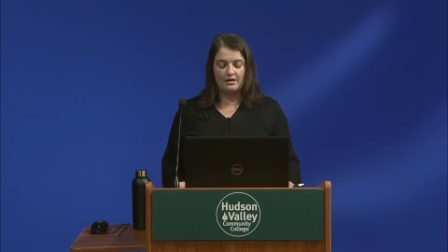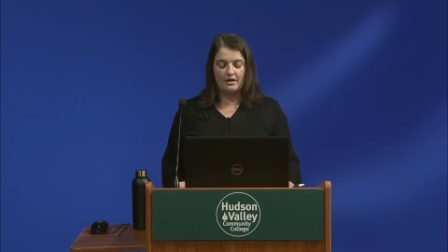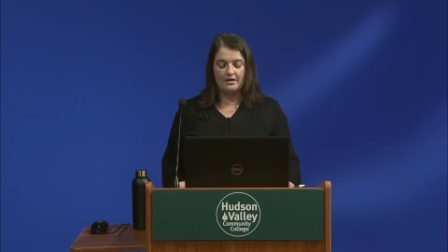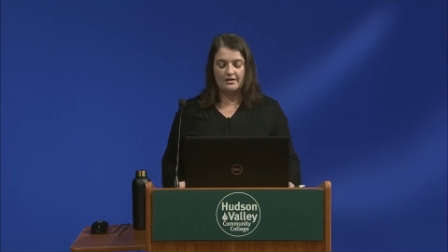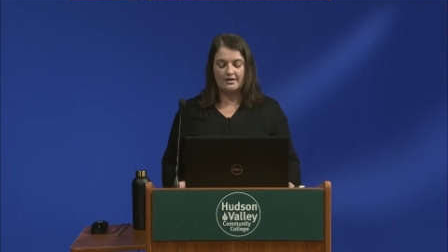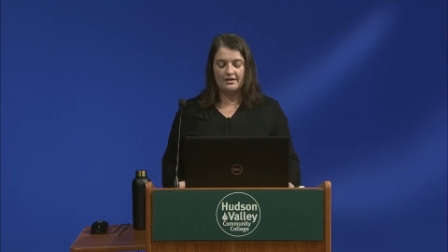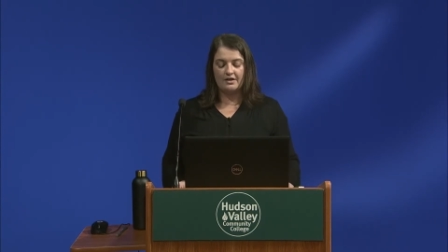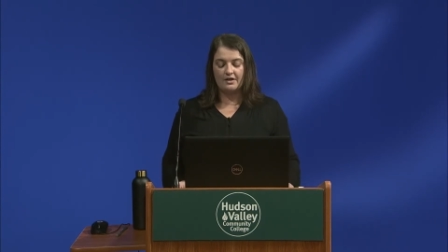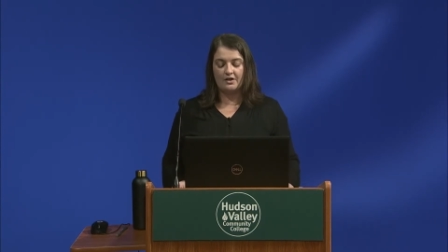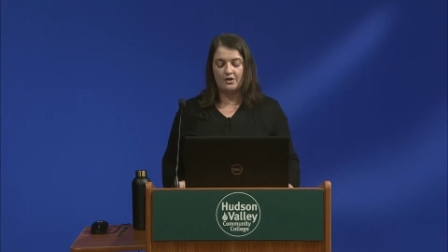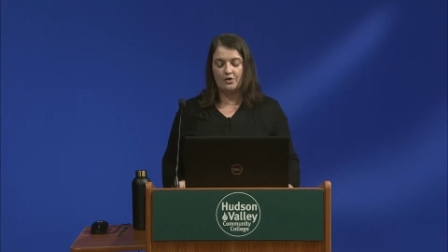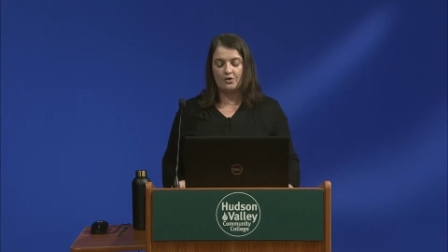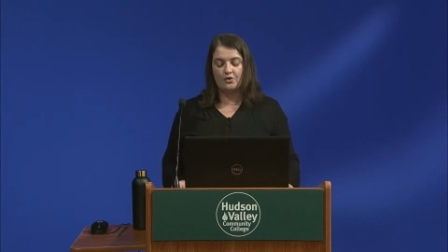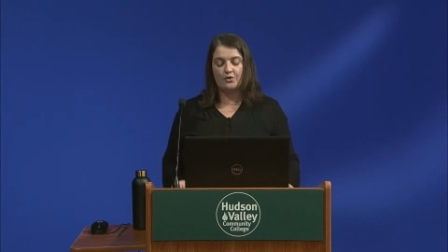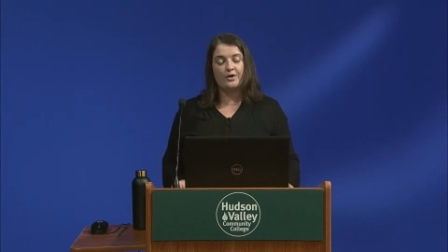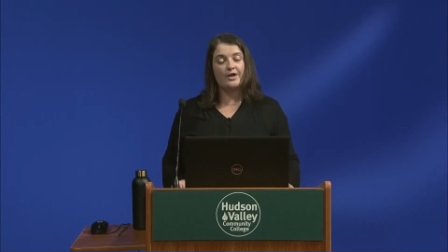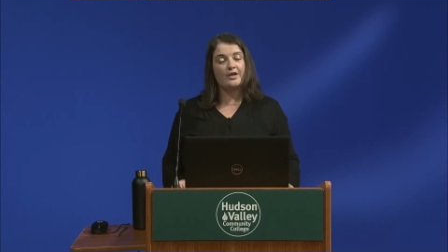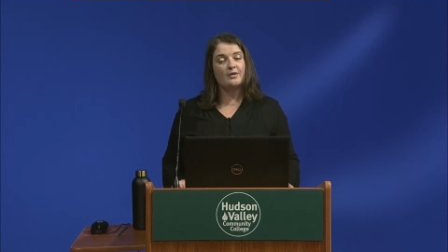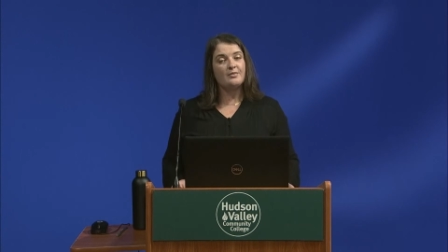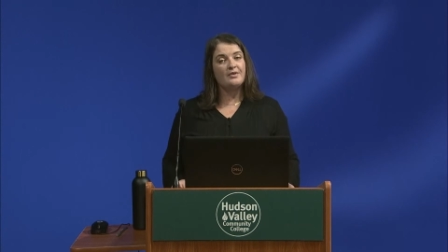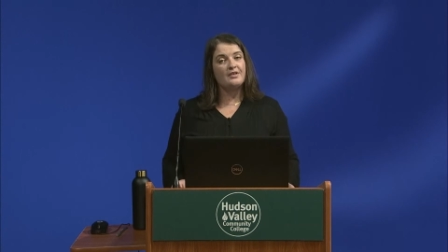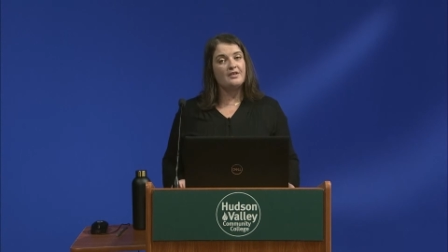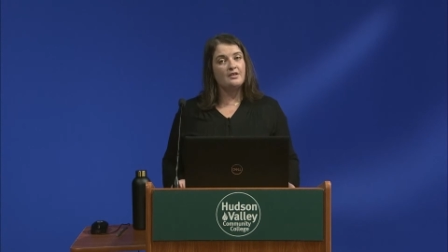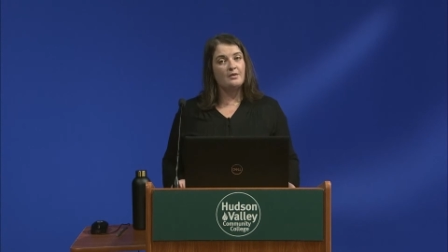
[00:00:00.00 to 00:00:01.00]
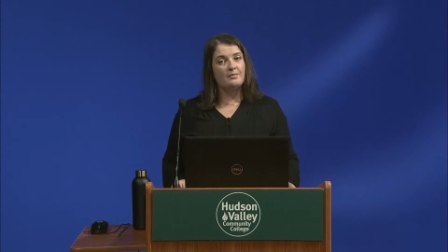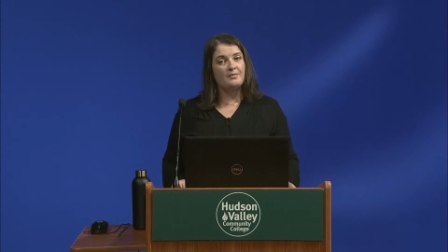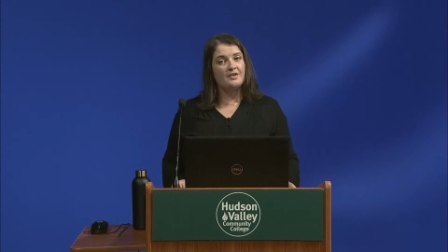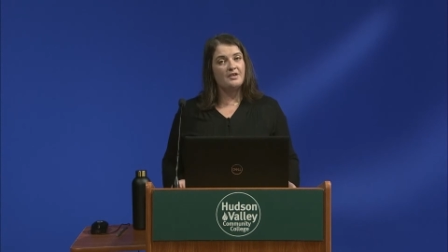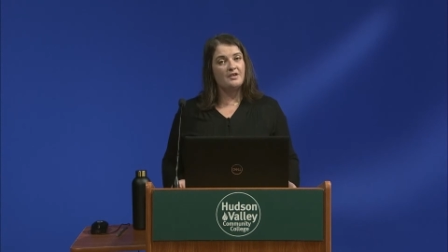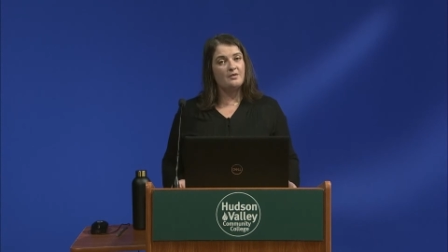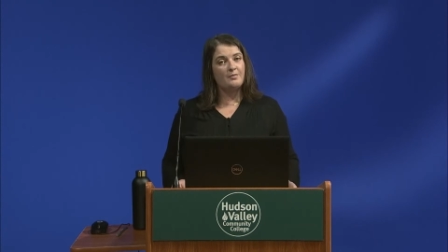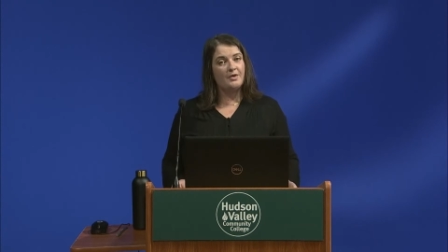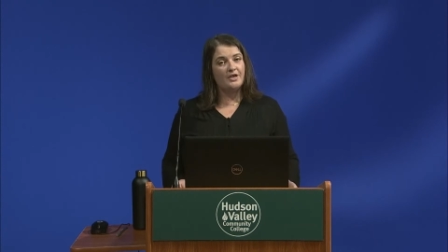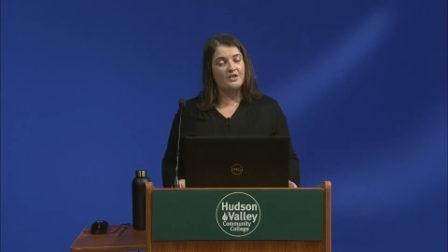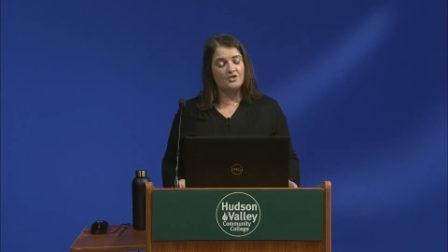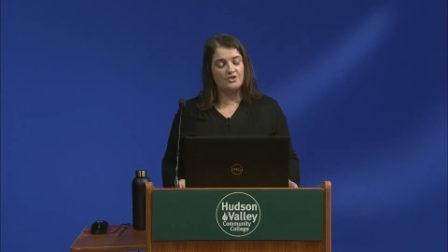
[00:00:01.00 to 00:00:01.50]
on an incredibly
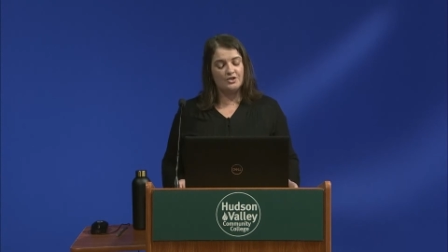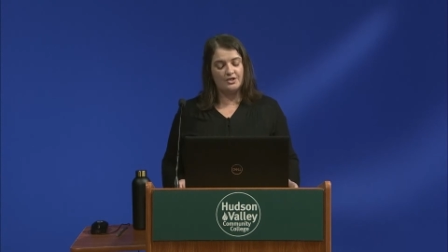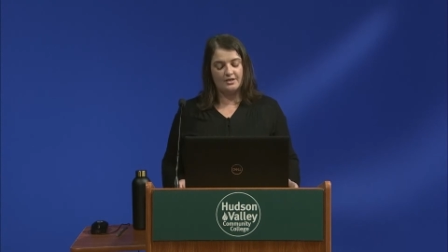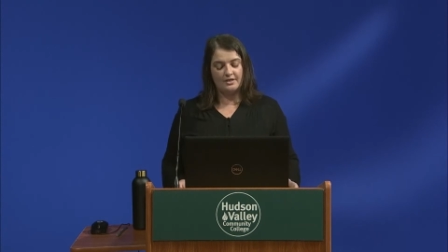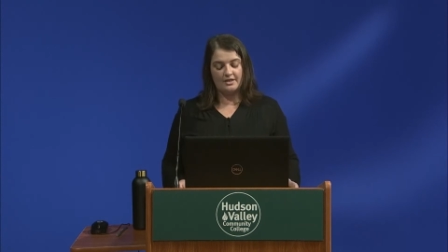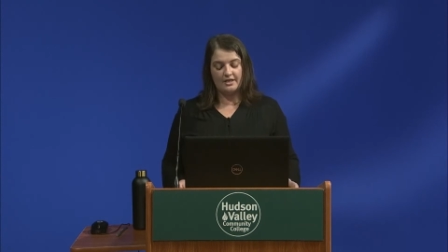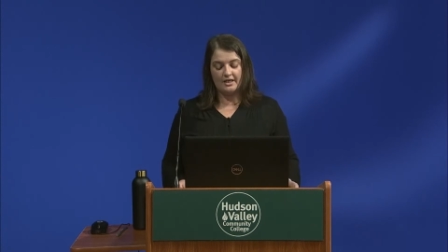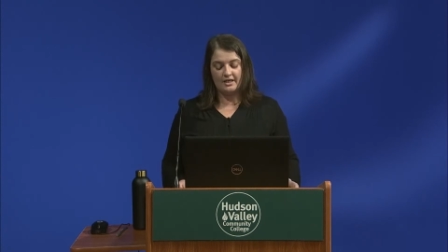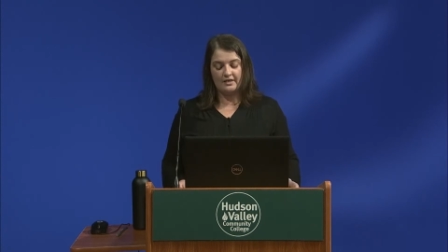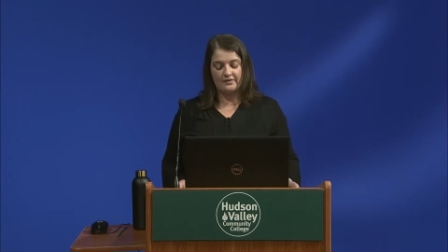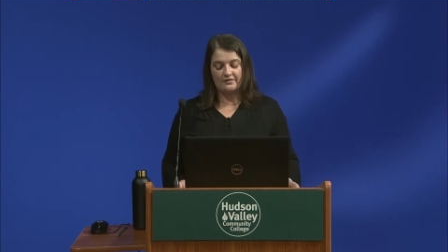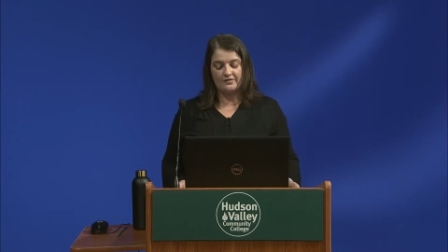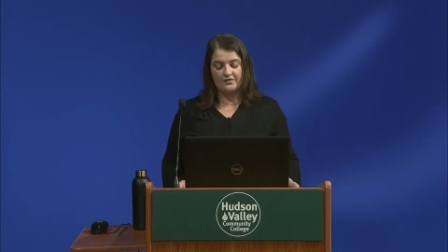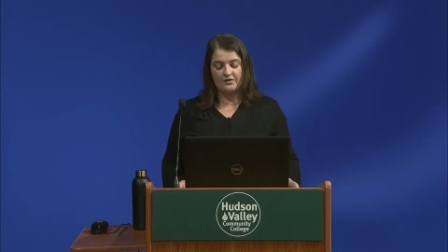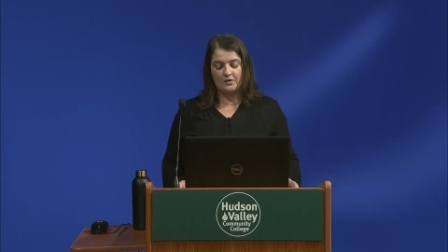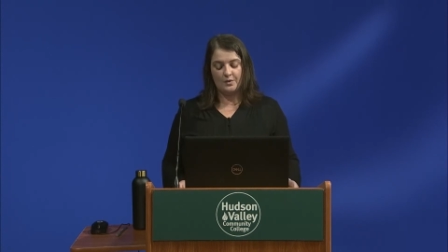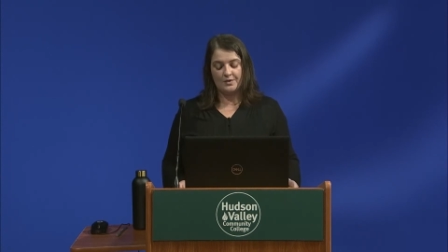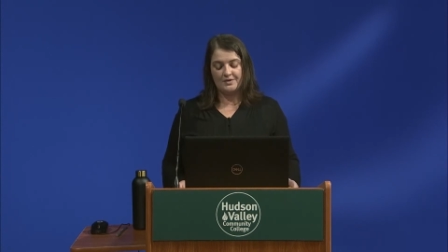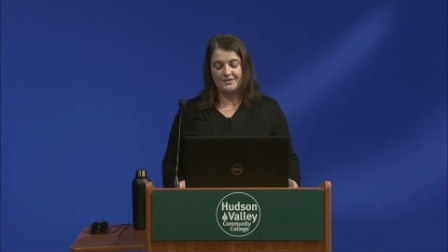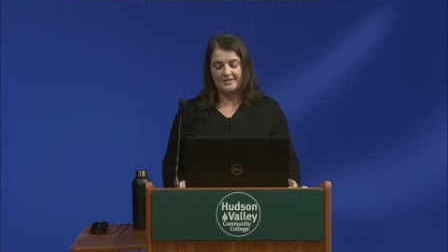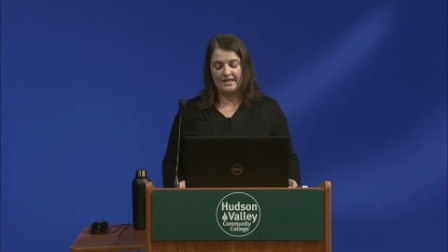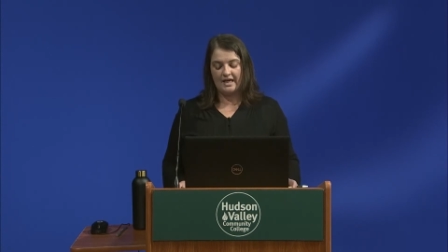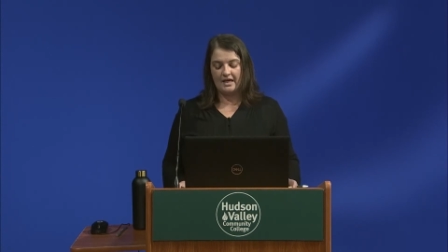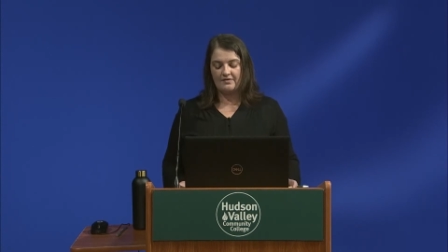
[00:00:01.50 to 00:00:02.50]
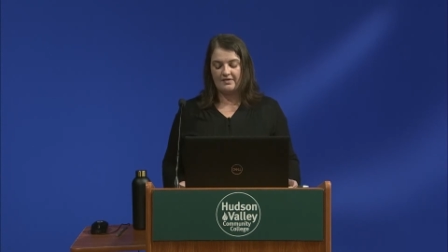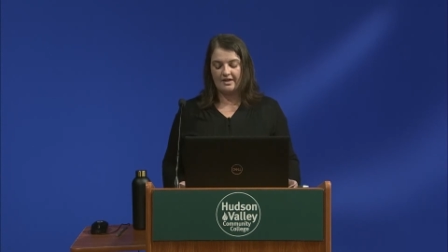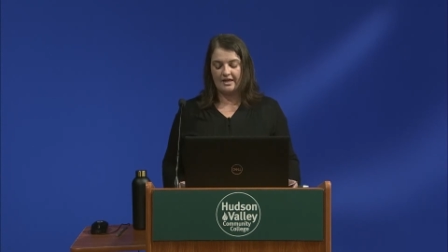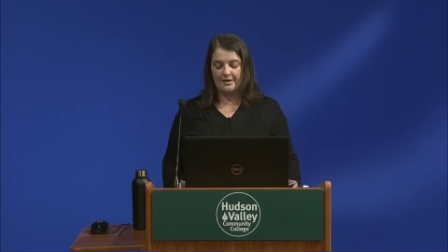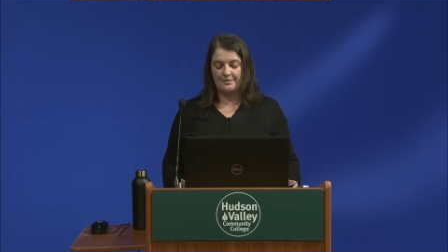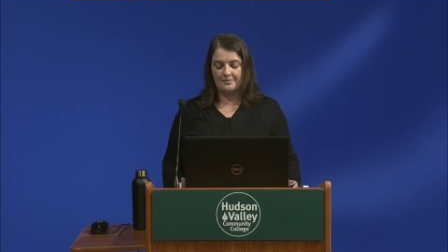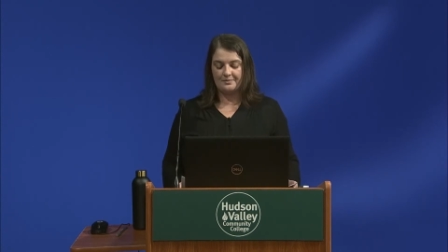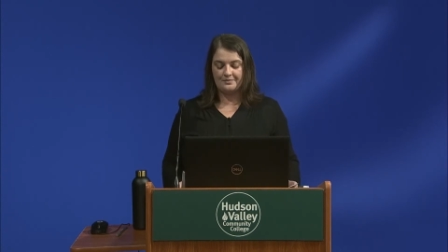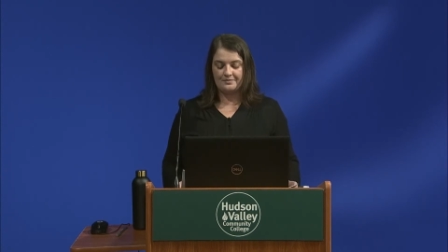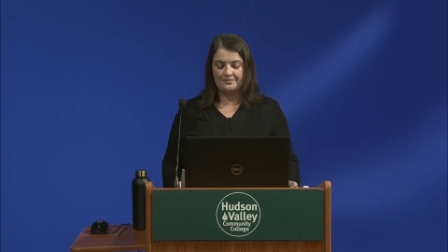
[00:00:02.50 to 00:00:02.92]
limited budget if you're savvy.